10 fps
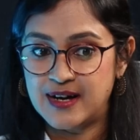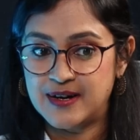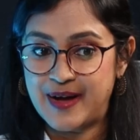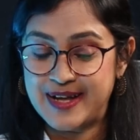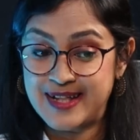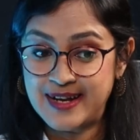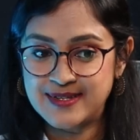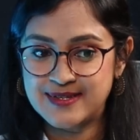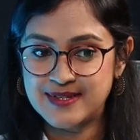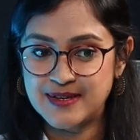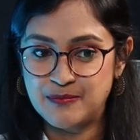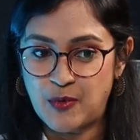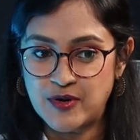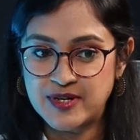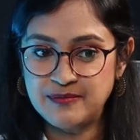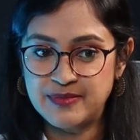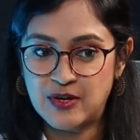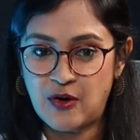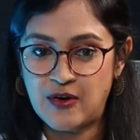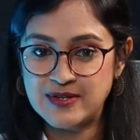And that's important,
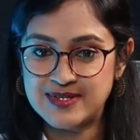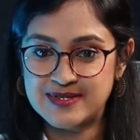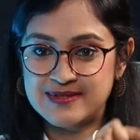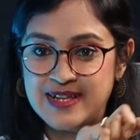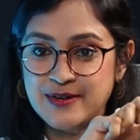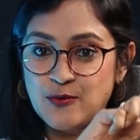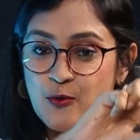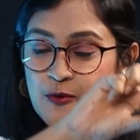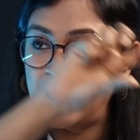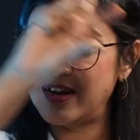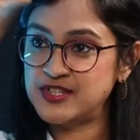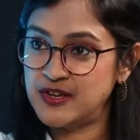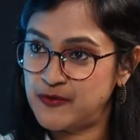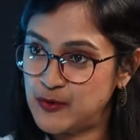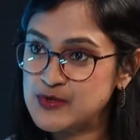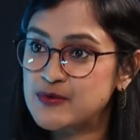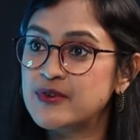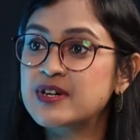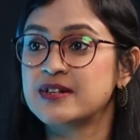because that overarching view is going to